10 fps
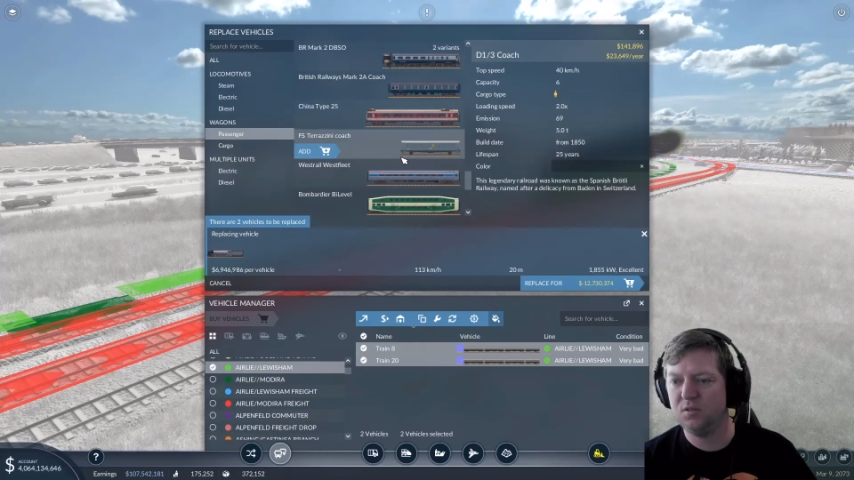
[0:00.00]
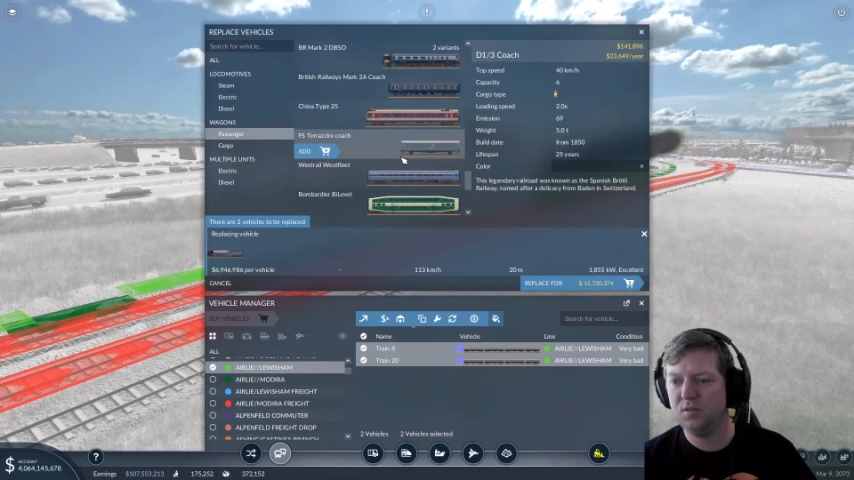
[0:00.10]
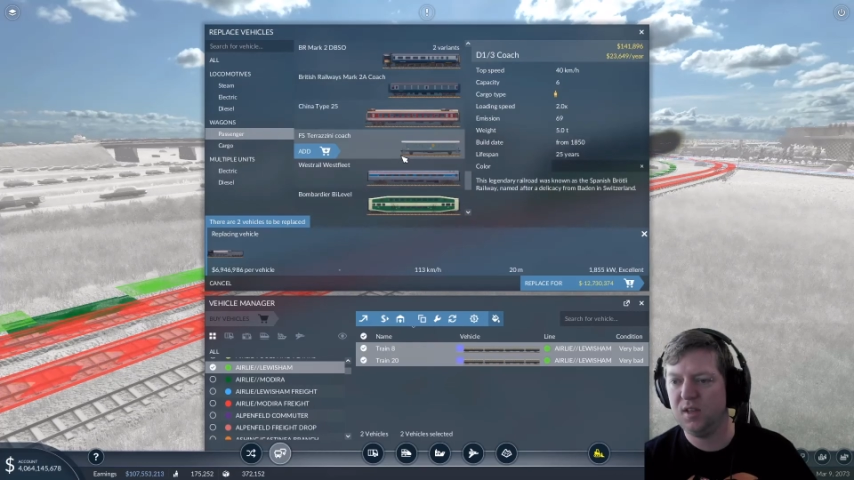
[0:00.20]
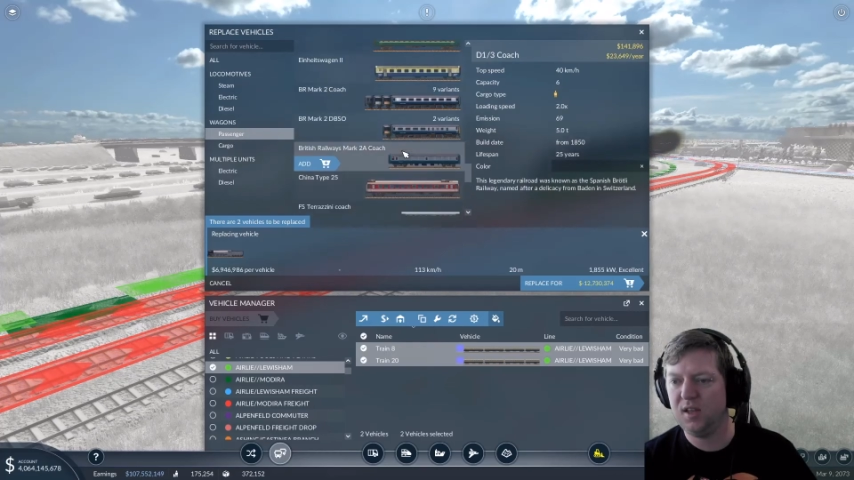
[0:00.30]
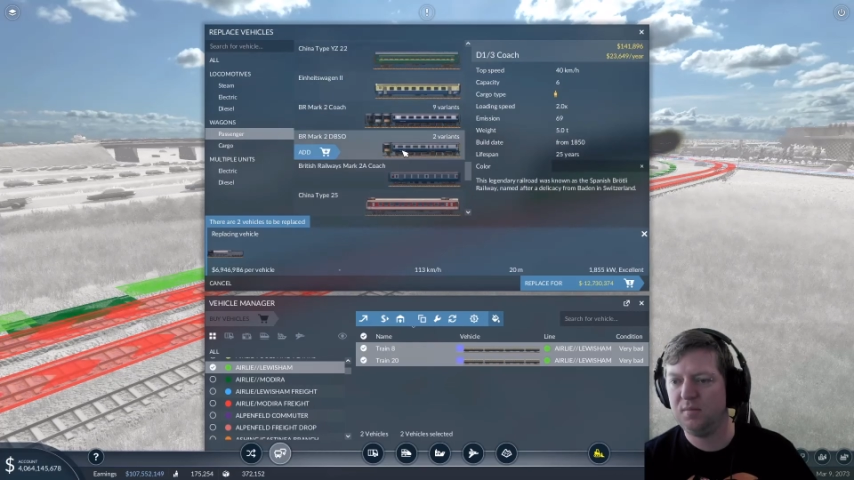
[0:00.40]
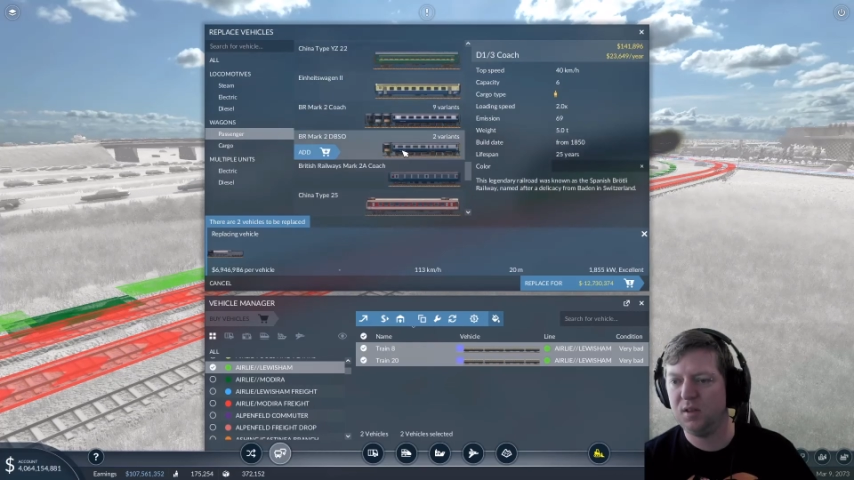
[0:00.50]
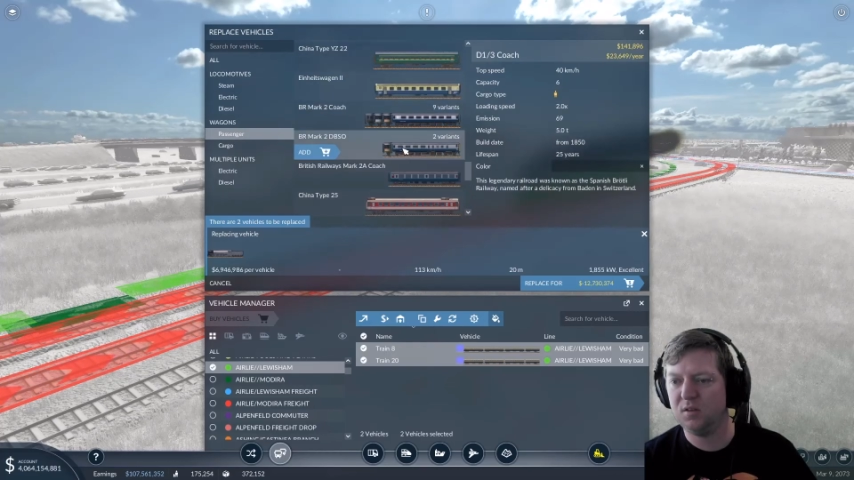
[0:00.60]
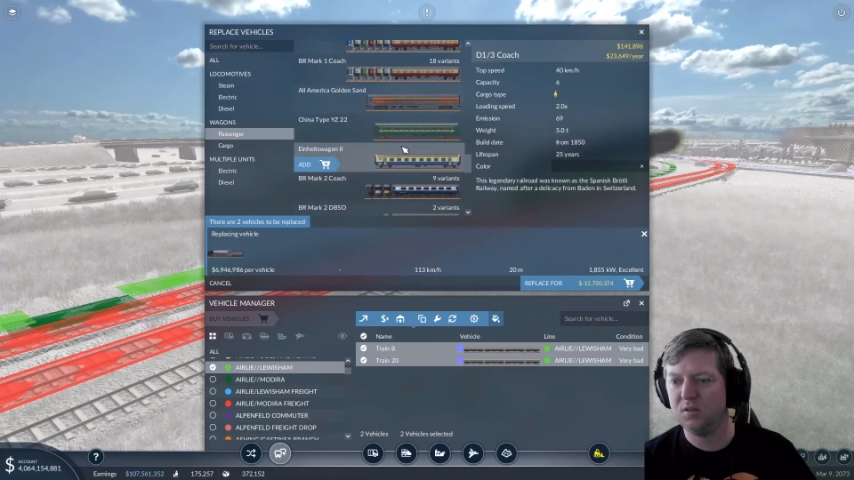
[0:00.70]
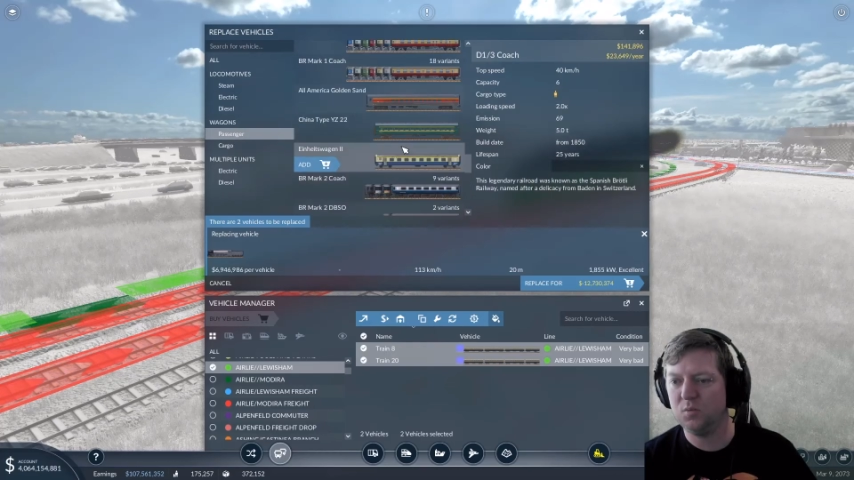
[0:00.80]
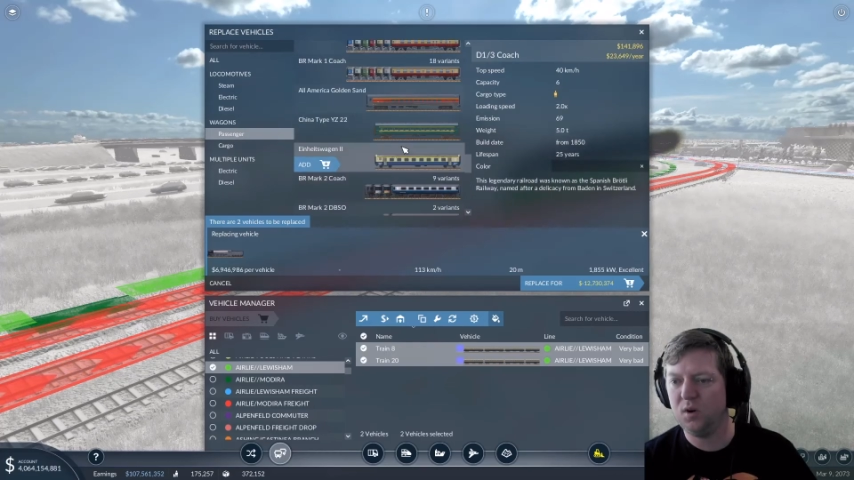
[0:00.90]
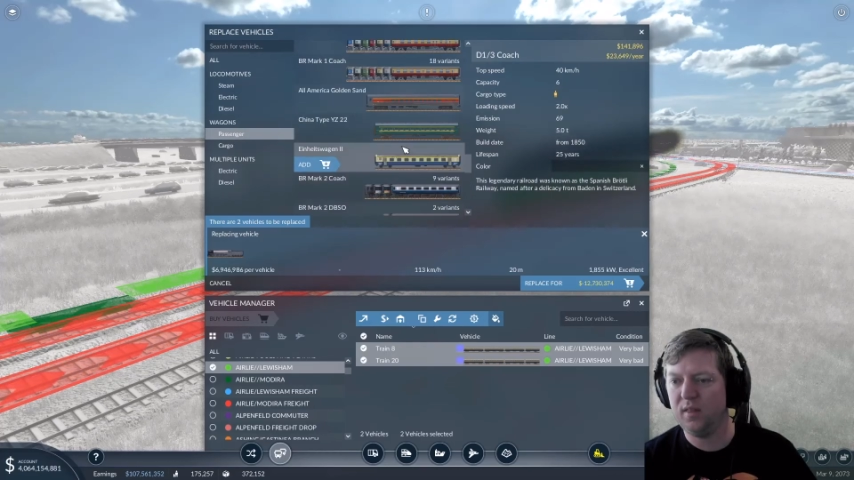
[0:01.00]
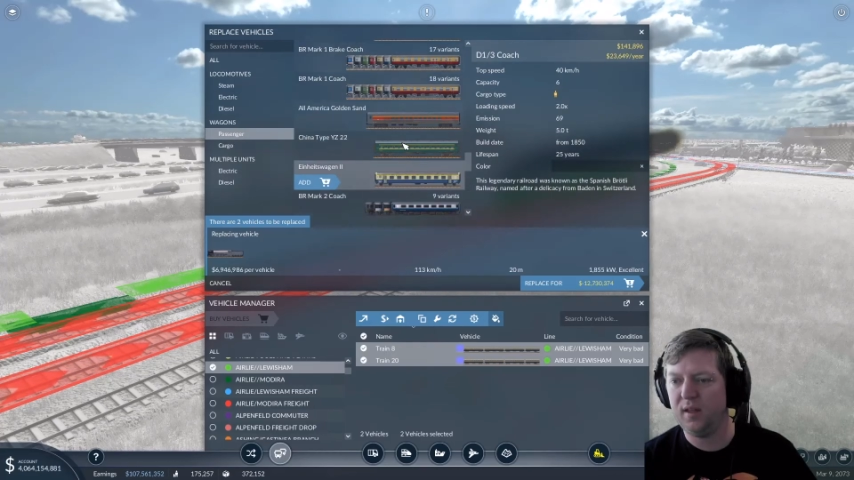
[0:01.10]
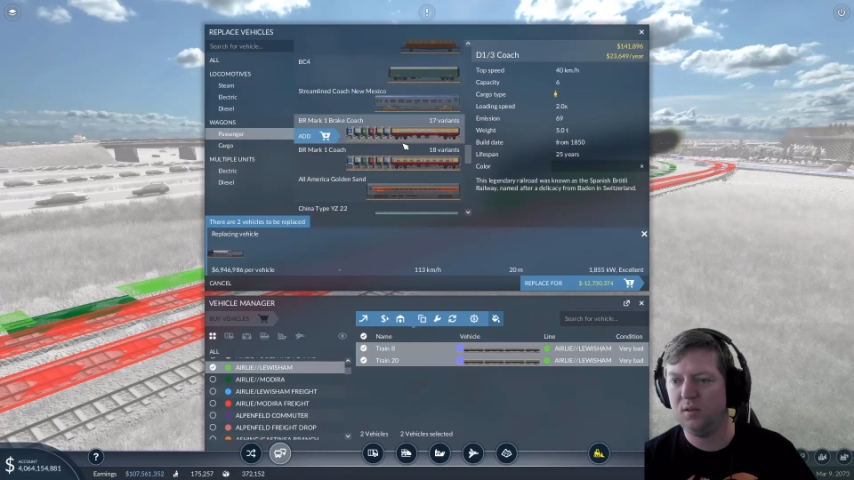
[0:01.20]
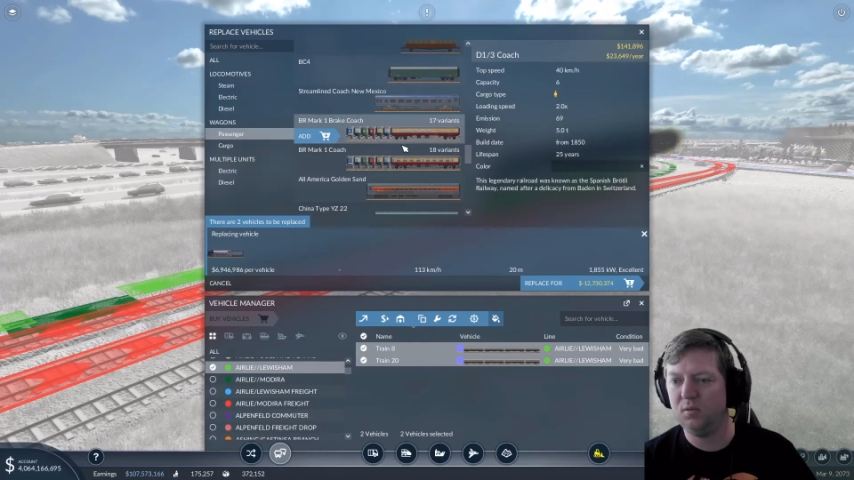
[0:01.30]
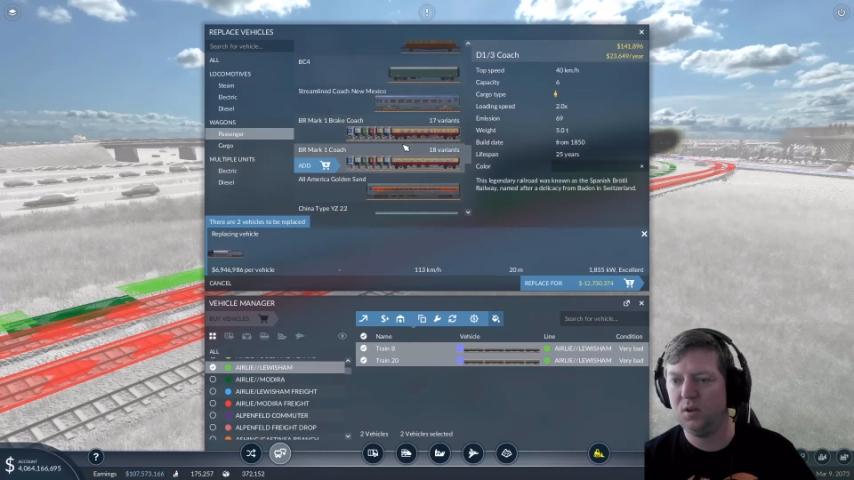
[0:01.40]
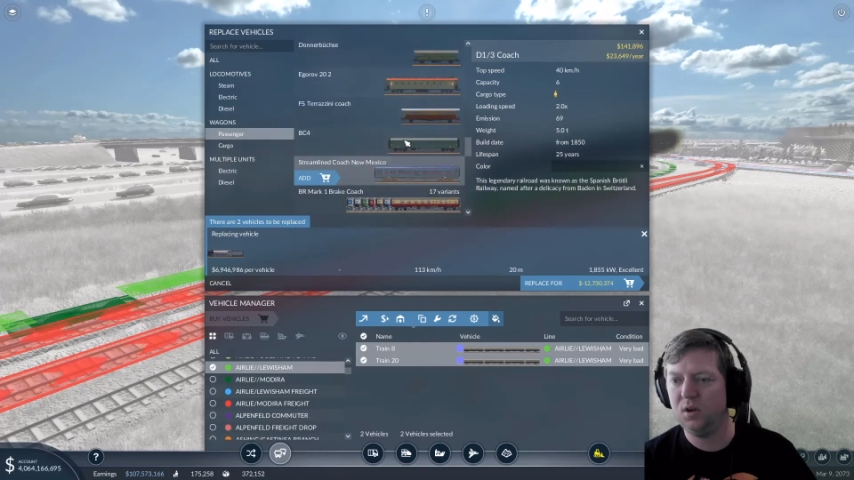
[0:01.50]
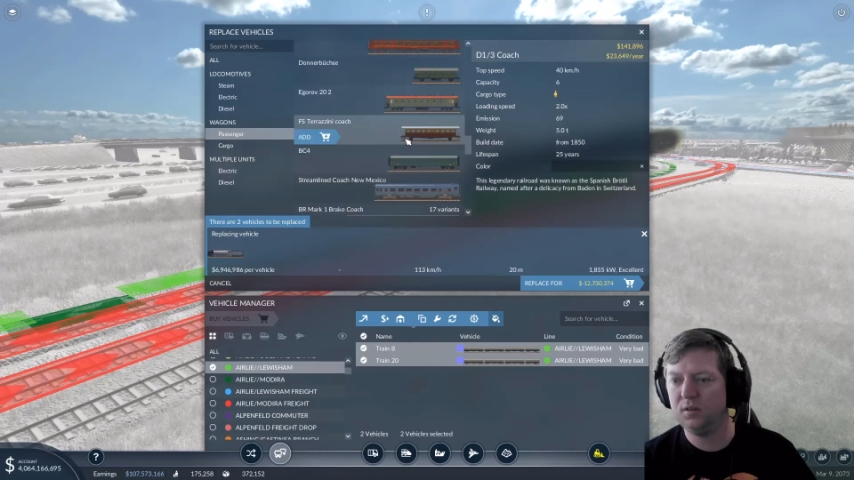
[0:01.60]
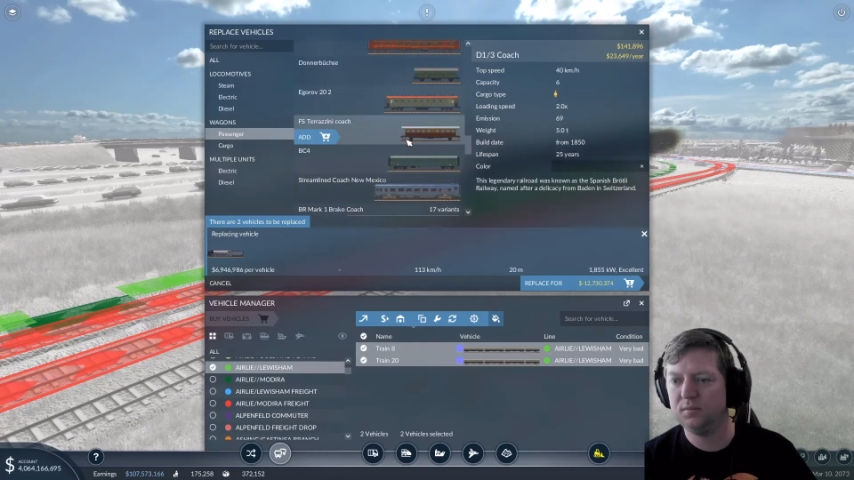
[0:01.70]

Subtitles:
on there because why the hell not?